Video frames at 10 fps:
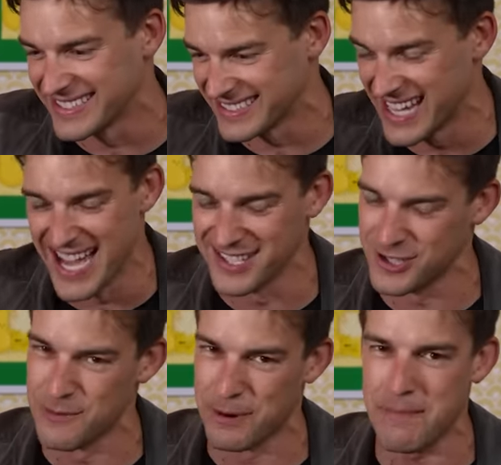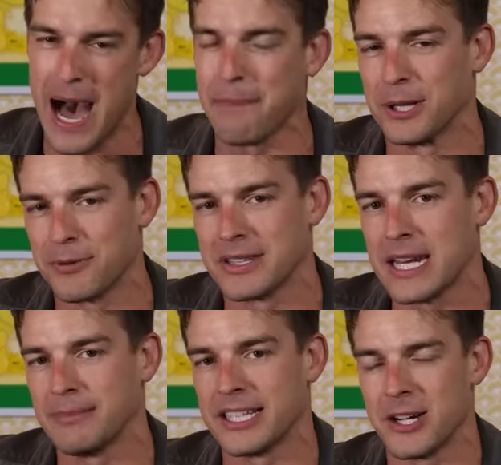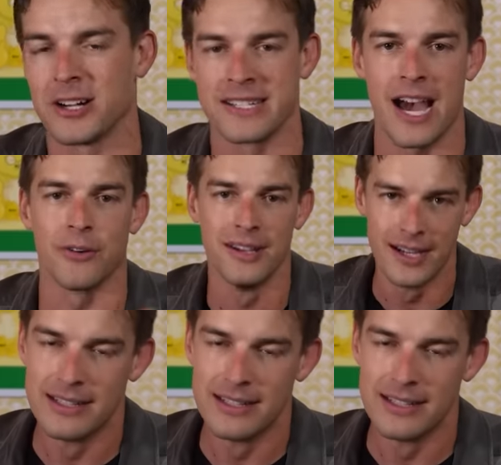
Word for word: It's not super popular with a name like Urinetown.